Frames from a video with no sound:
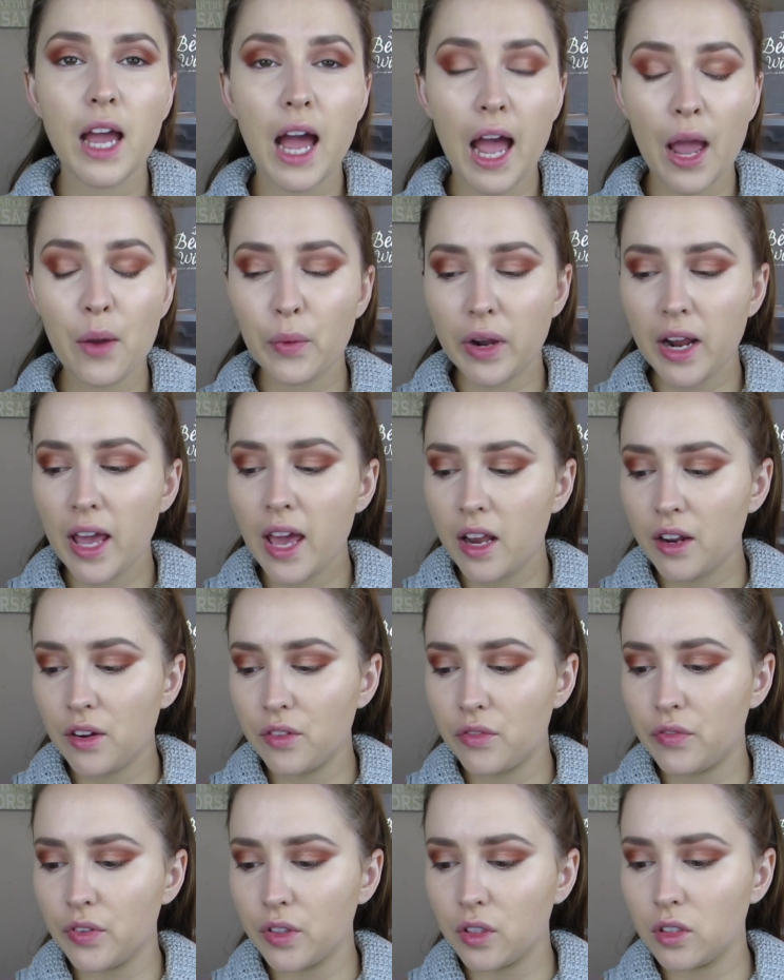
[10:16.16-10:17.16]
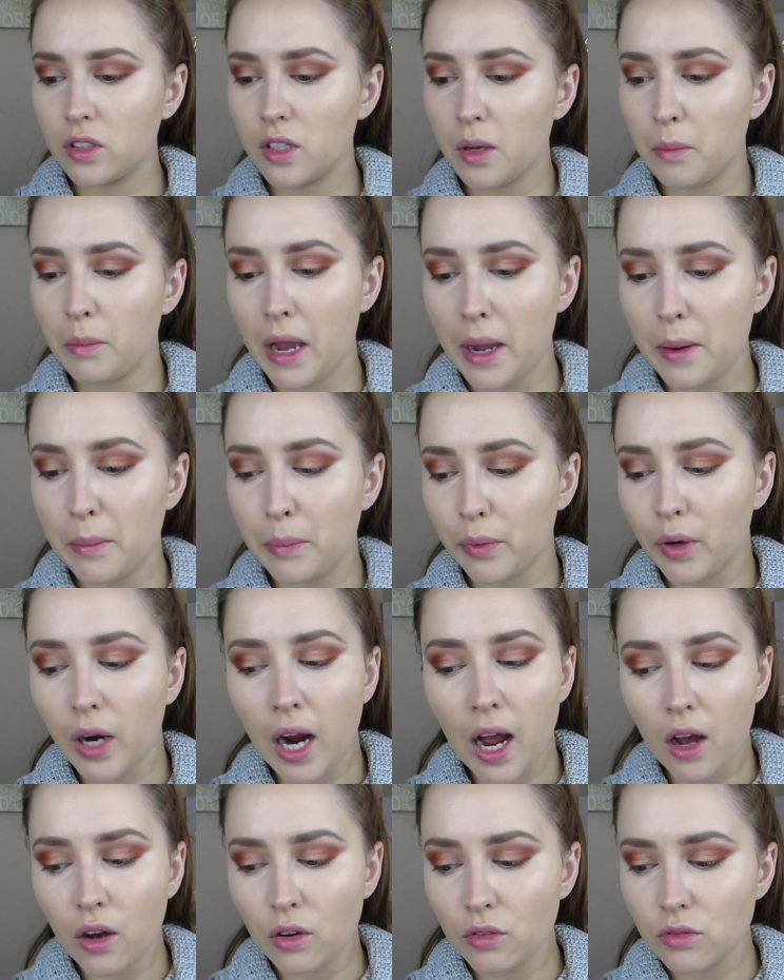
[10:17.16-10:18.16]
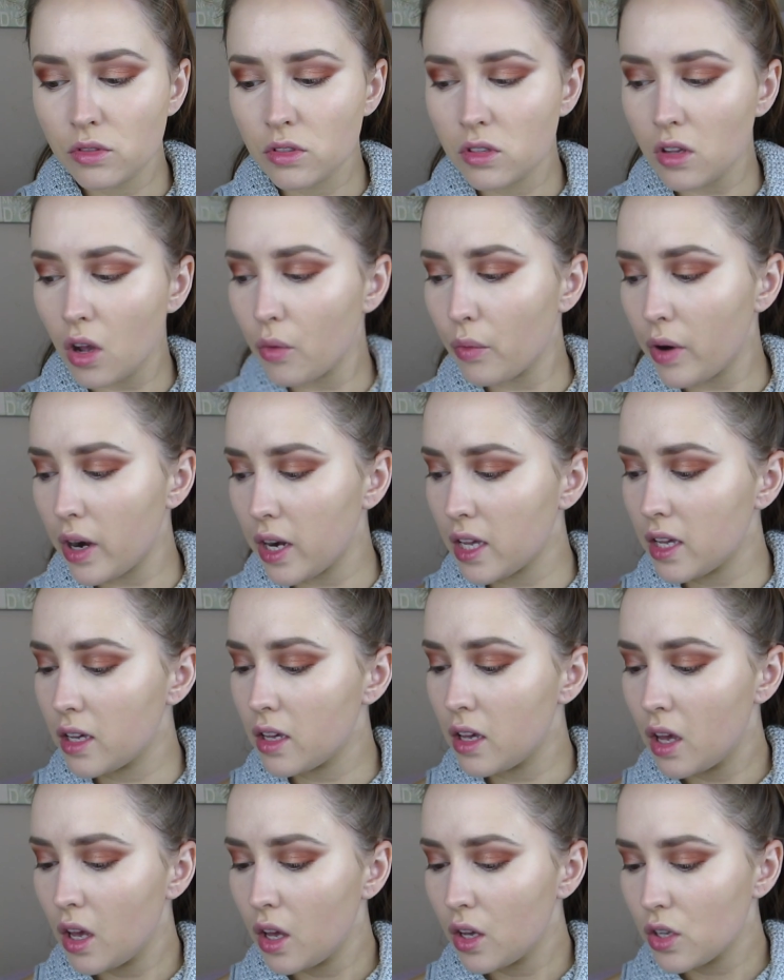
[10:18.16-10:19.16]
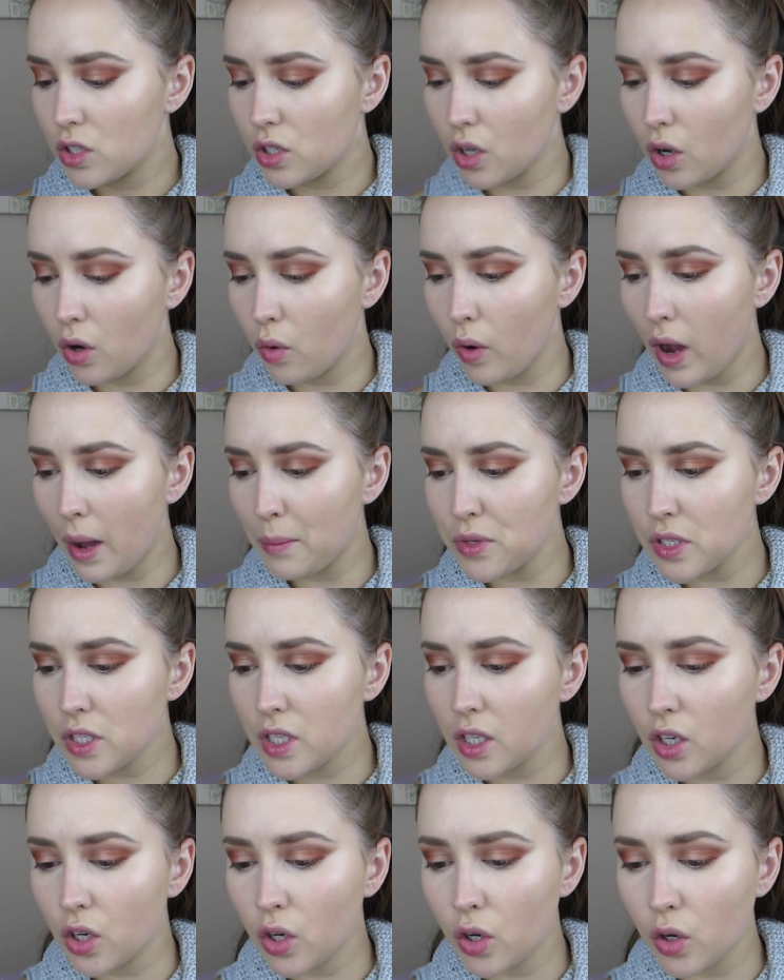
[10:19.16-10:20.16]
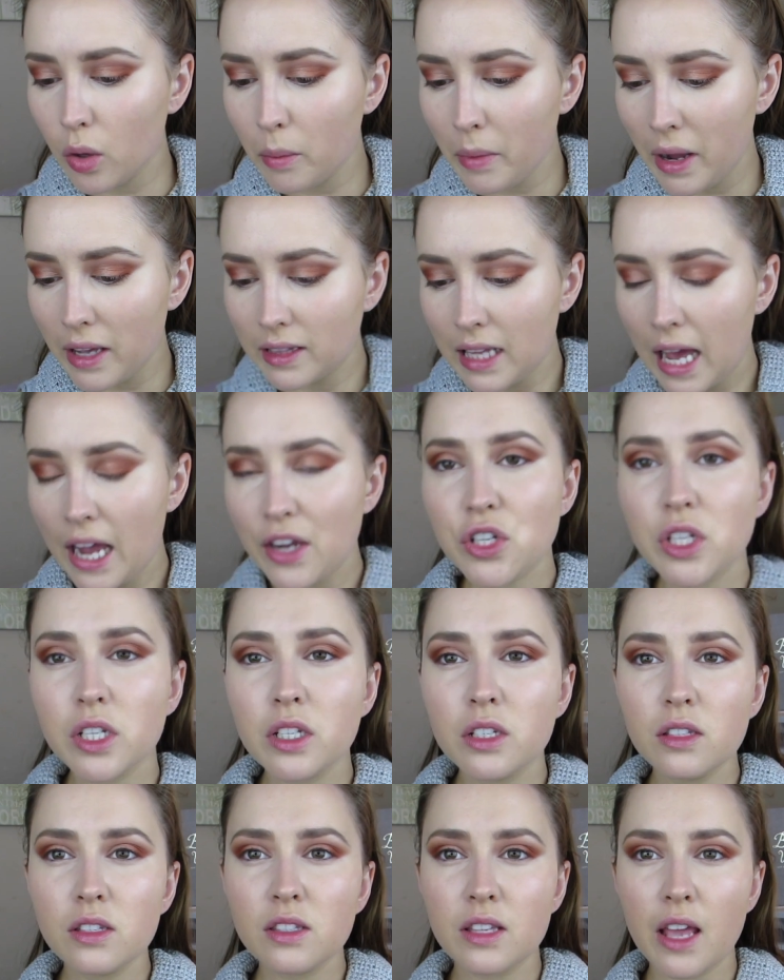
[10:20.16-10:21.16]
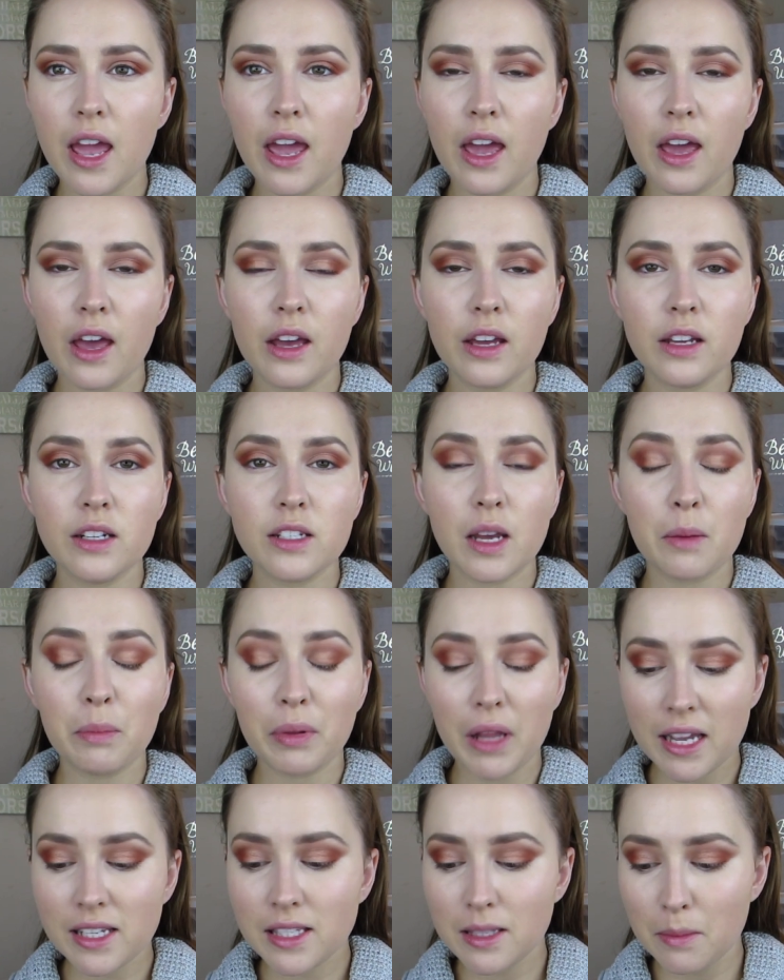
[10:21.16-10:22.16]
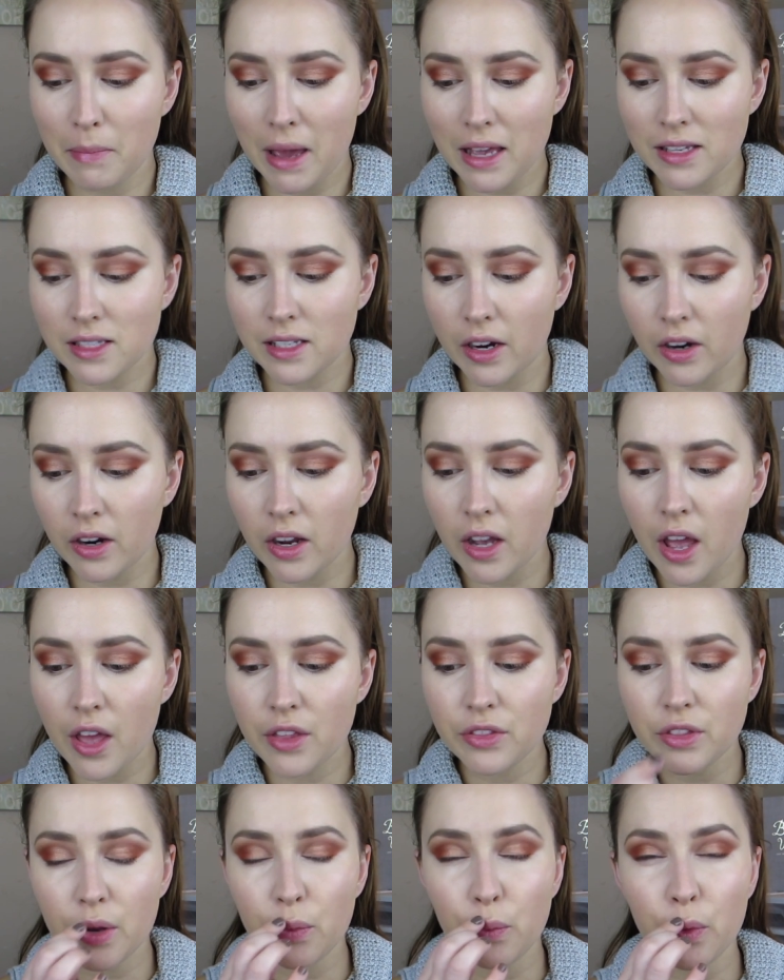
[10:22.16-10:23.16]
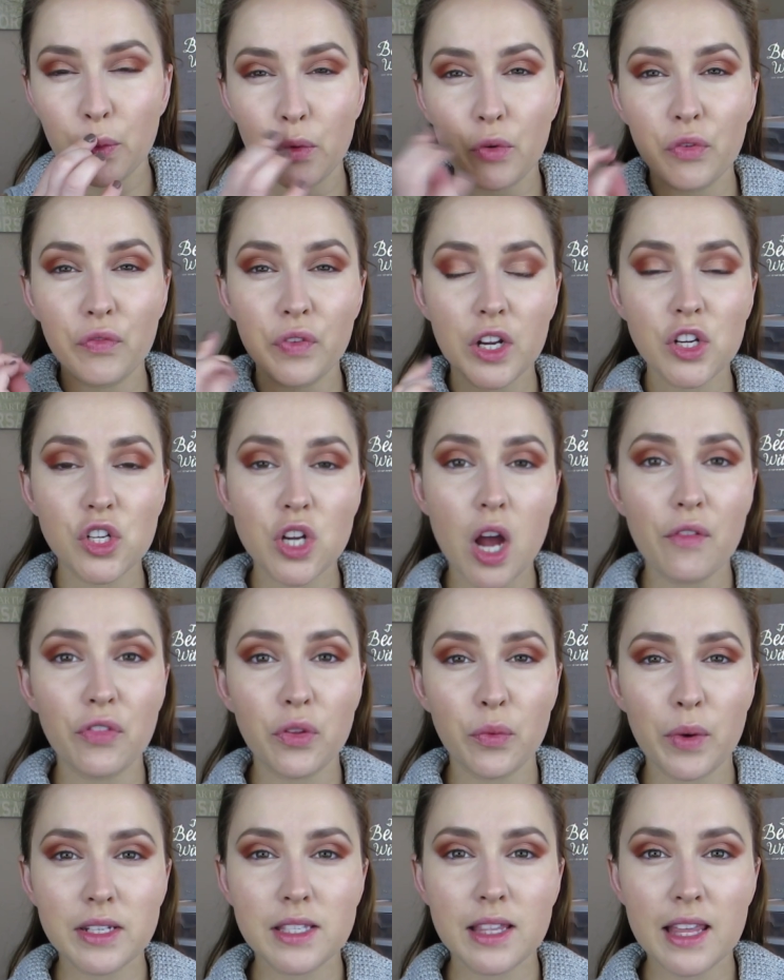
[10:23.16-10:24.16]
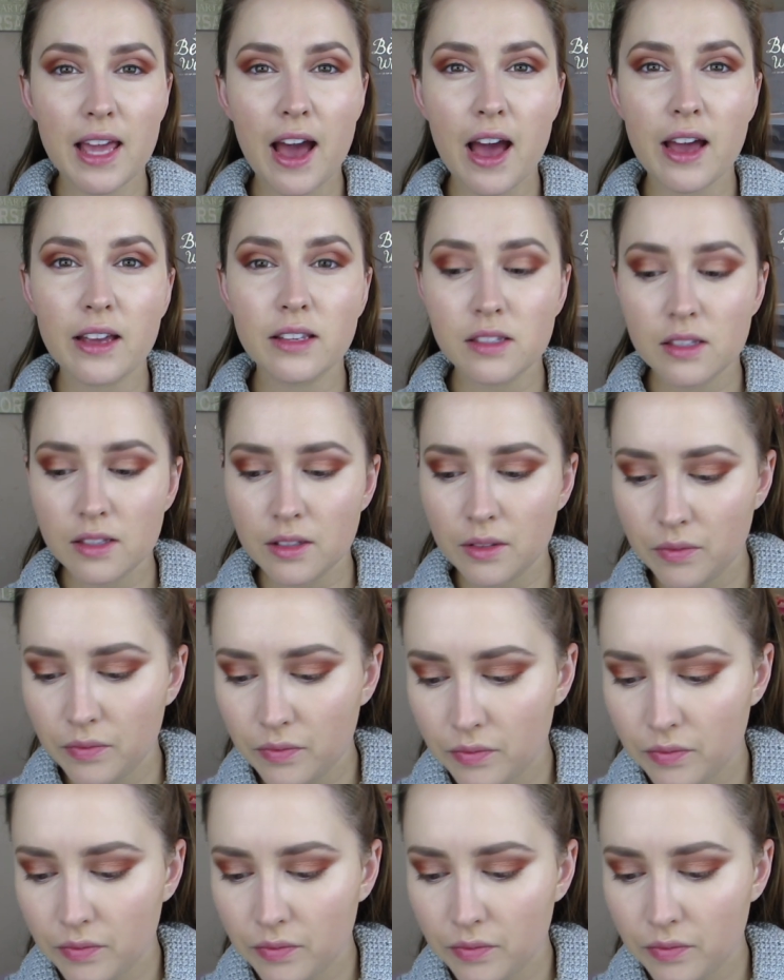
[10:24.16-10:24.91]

I went ahead and filled my brows already, so I'm just going to curl my lashes and apply some mascara, and then we will finish off the rest of the eyes.